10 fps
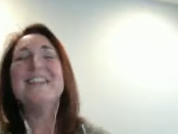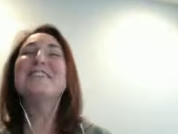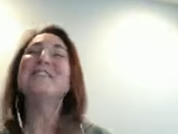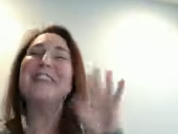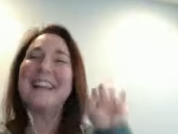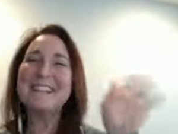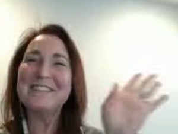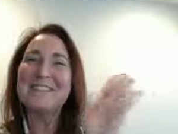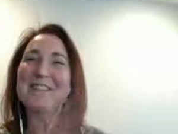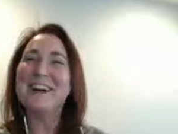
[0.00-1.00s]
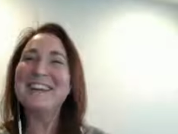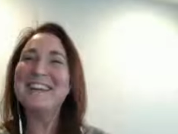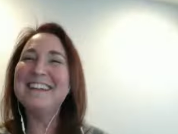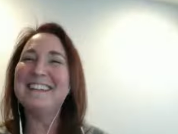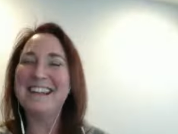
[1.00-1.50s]
So thanks
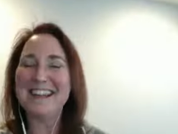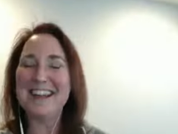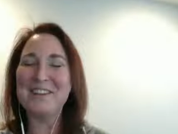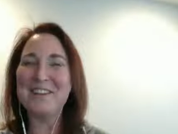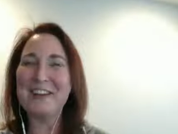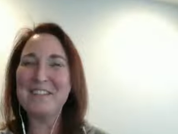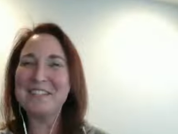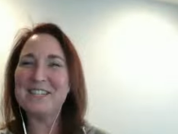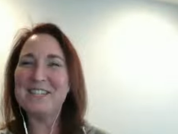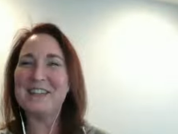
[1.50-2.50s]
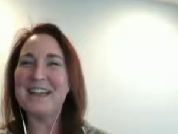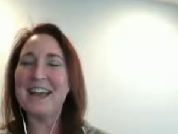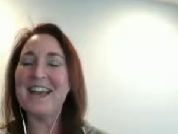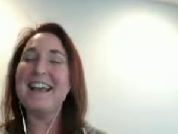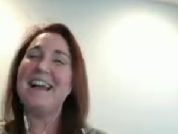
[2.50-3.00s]
everyone. They have a great rest of your
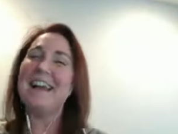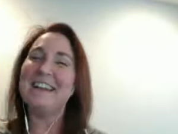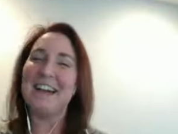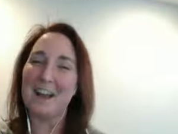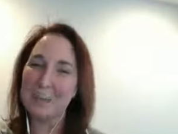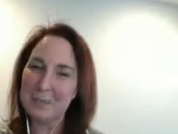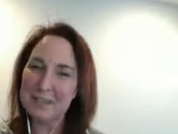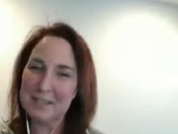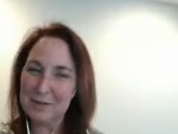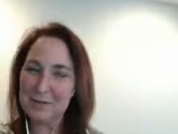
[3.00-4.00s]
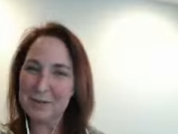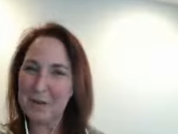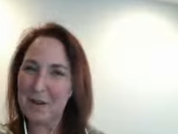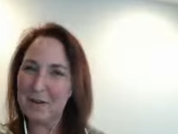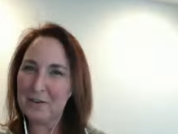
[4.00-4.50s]
day and I will see you
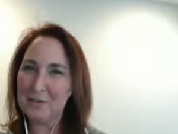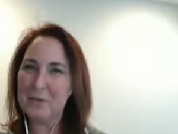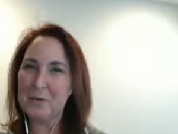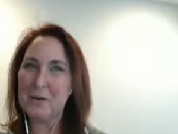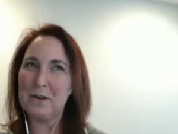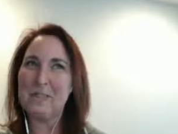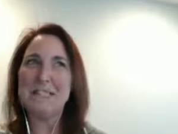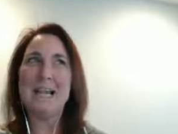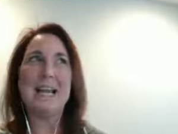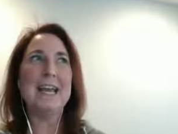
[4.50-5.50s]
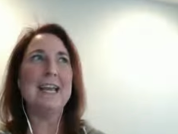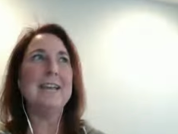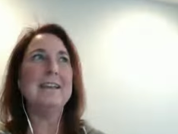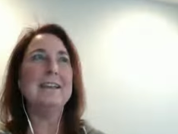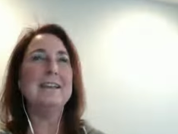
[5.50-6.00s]
tomorrow for
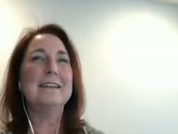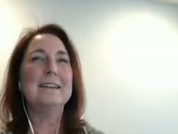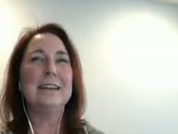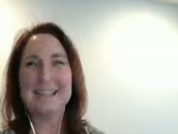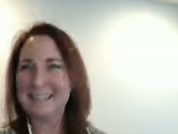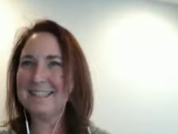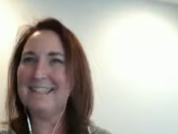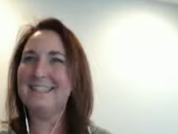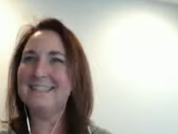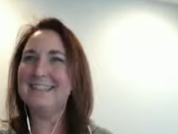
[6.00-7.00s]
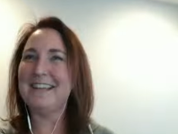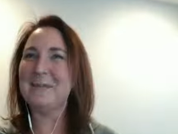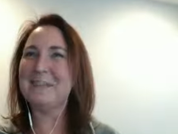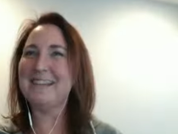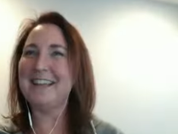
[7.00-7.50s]
day 19. Today
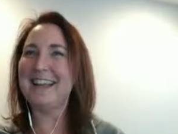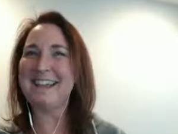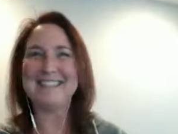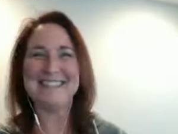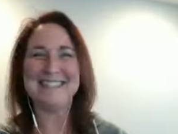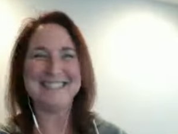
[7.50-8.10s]
was day 18.